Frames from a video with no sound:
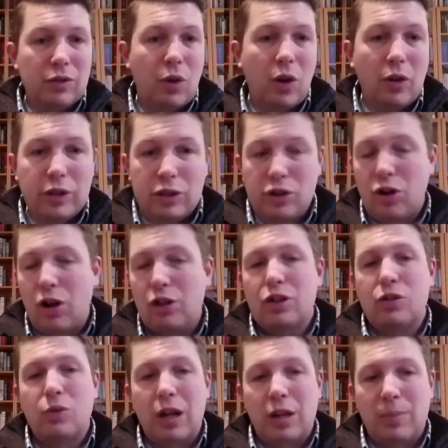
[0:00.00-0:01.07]
So all these
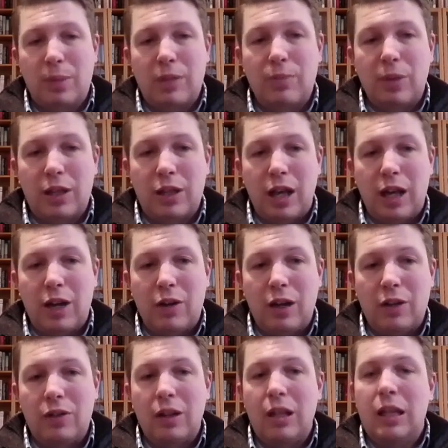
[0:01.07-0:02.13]
charges recommended by the
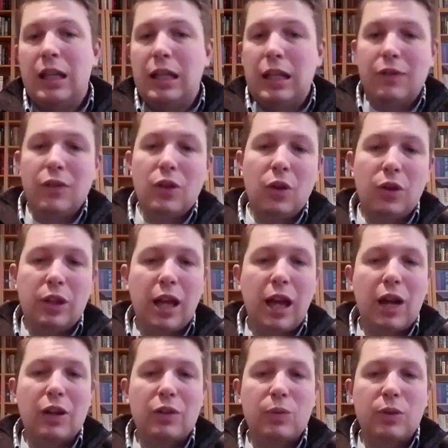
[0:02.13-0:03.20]
IRS, even though the
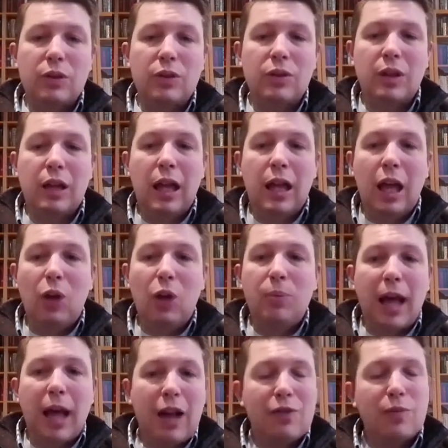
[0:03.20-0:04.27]
IRS was held
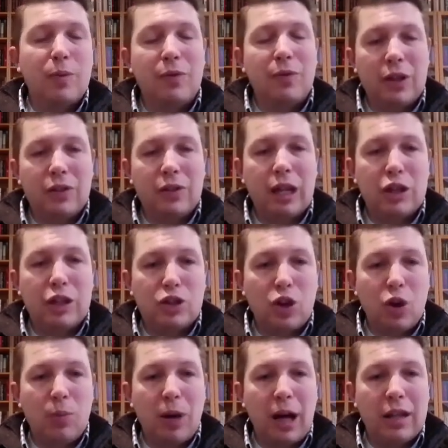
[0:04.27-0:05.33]
back from investigating
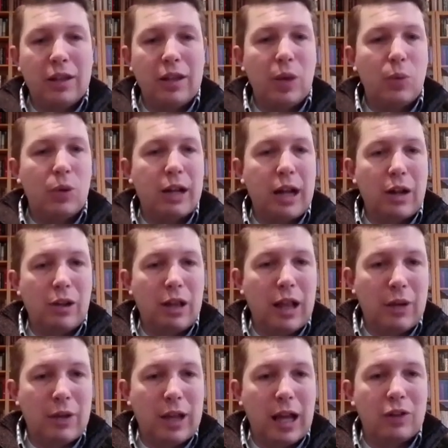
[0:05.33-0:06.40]
Joe Biden, they were not
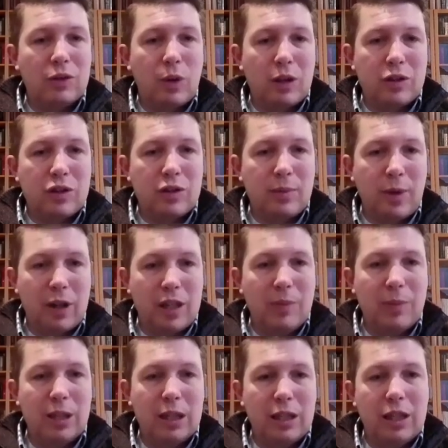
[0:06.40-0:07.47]
allowed to ask questions about
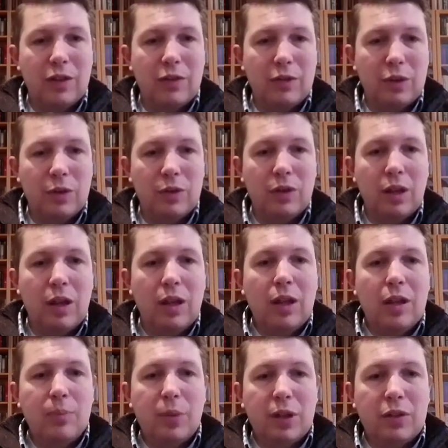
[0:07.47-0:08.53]
him in key interviews.
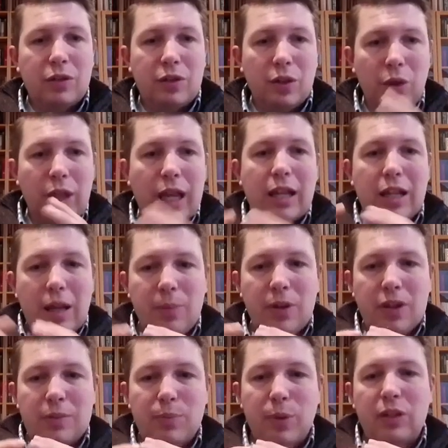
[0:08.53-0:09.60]
But still, they end up in
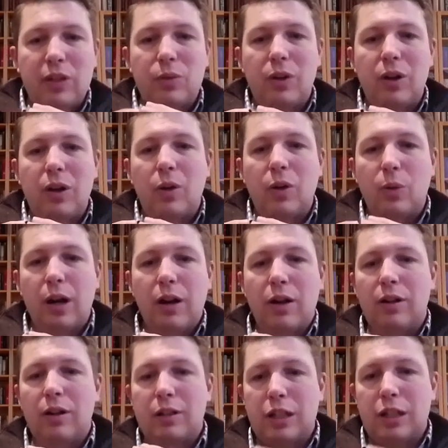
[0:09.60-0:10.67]
this place
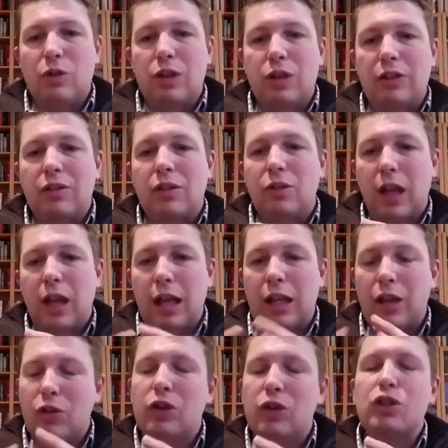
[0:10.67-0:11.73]
where DOJ says, okay,
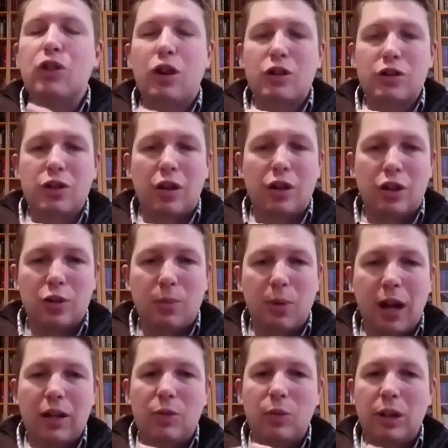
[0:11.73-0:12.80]
here's the charges on Hunter
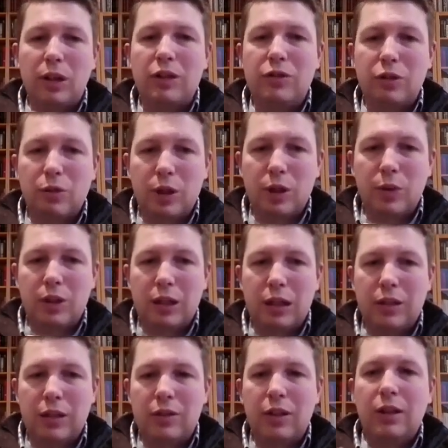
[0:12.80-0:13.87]
Biden. We at least agree with
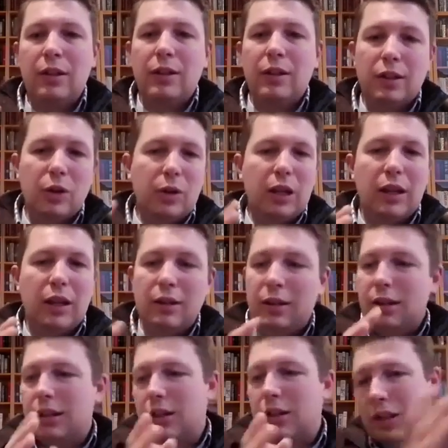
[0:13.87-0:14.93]
these. Again,
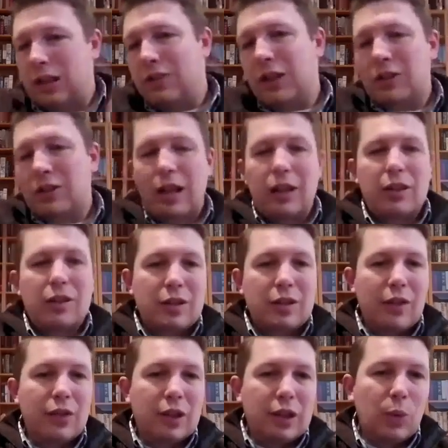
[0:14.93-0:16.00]
that's leaving aside the
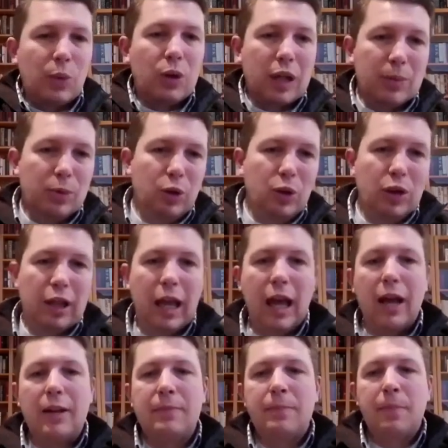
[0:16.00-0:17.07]
stuff that they weren't able to look
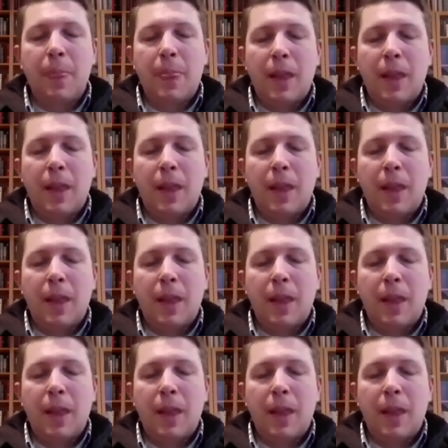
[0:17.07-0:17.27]
at.